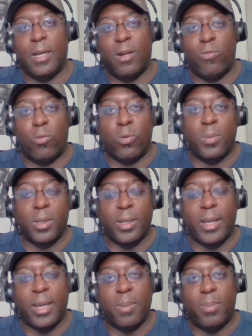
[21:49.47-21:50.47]
form that they
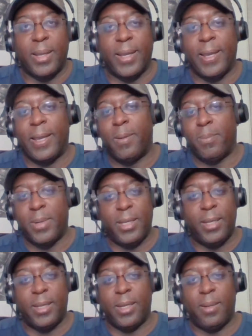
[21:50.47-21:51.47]
had and play again, but he
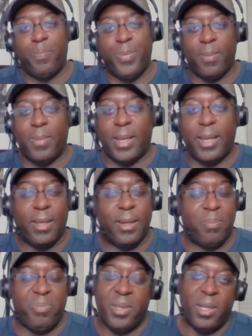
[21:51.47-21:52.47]
did play and
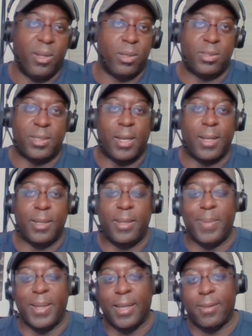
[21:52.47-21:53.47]
he looked solid at the
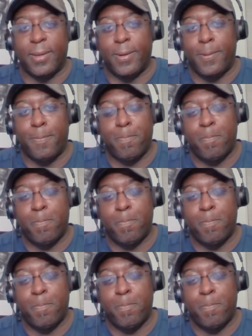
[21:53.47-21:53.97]
back there.